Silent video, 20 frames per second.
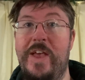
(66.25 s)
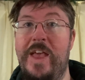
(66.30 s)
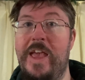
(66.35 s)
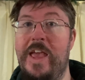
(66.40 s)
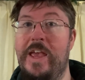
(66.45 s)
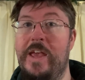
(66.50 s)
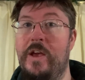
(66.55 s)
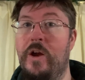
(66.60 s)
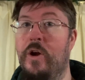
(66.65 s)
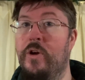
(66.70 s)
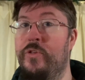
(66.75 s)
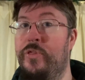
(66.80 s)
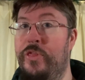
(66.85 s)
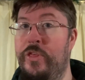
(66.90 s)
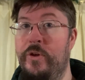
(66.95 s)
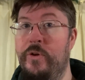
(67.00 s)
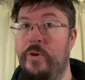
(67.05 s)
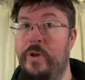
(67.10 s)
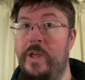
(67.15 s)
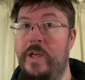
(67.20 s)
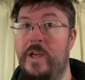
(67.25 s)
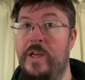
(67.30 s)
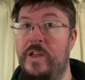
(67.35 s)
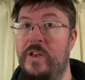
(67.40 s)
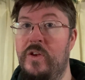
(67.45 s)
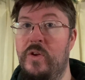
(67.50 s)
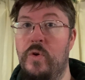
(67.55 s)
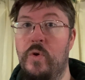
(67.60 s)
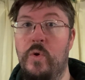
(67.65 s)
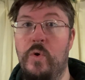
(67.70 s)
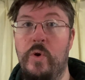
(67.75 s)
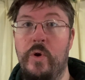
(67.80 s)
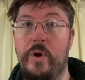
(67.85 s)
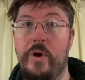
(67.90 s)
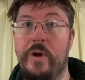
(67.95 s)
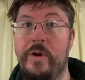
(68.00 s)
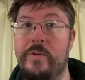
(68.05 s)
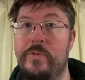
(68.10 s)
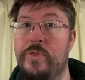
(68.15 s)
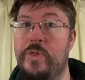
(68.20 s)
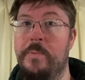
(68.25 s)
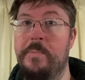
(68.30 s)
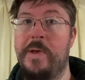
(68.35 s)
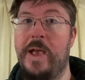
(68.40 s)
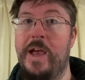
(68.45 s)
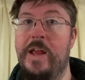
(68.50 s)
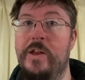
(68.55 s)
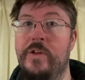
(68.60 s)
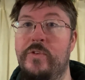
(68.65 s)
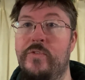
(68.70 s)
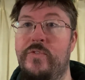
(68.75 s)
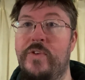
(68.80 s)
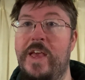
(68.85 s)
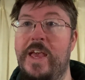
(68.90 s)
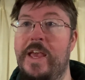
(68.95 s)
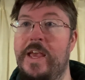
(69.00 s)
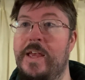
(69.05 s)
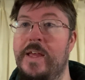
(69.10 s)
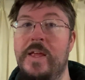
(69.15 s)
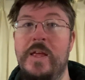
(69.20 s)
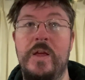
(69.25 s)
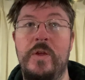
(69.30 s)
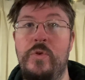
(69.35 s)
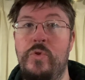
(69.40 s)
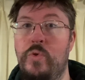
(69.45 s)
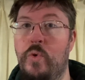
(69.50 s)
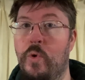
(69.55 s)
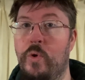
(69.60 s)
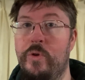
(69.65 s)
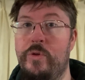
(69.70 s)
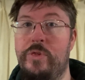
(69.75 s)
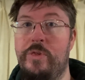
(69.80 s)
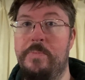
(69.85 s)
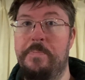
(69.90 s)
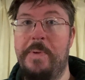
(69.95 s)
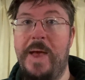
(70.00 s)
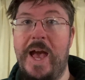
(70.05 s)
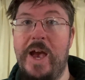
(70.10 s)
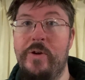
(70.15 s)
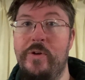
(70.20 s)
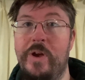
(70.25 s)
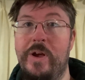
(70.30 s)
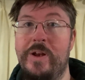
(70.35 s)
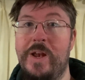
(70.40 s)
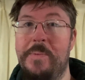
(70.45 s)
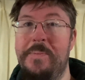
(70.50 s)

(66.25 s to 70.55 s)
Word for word: a Arthurian or some kind of a Norse background.